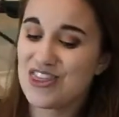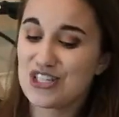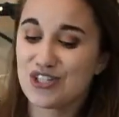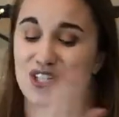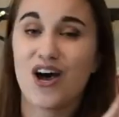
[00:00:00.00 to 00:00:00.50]

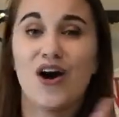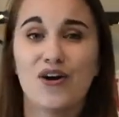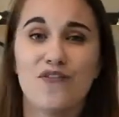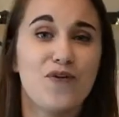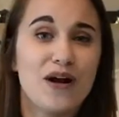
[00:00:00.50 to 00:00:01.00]
This dress is
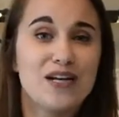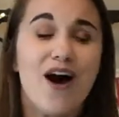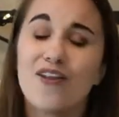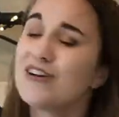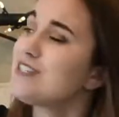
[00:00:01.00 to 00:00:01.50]

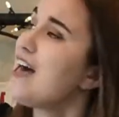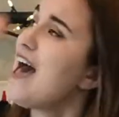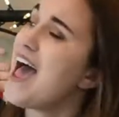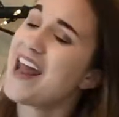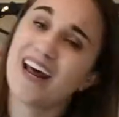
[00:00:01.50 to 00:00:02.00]
$140,
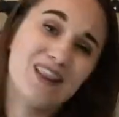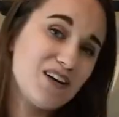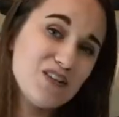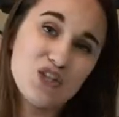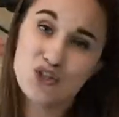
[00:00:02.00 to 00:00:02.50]
and I
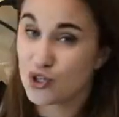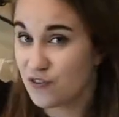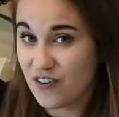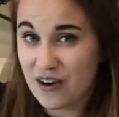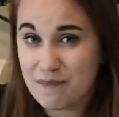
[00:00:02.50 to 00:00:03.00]
love it so
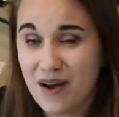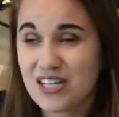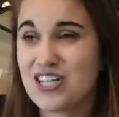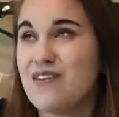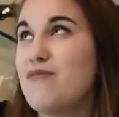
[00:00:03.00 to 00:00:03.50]
very
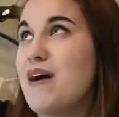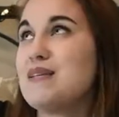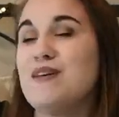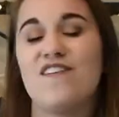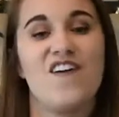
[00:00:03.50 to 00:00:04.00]
much. It
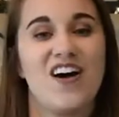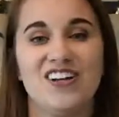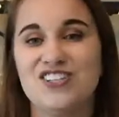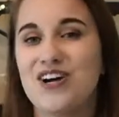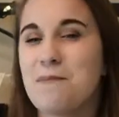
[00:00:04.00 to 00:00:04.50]
reminds me of
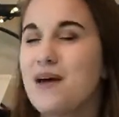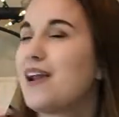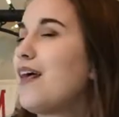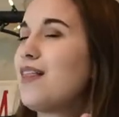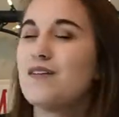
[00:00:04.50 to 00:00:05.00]
Ivanka Trump,
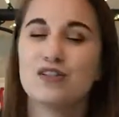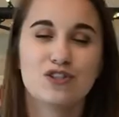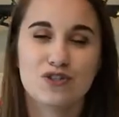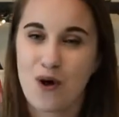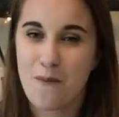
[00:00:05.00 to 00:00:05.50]
and I love it
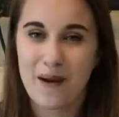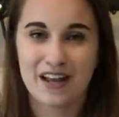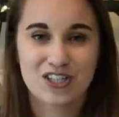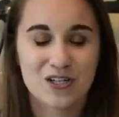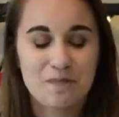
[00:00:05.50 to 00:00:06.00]
so
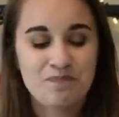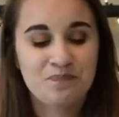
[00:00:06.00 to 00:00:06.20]
much.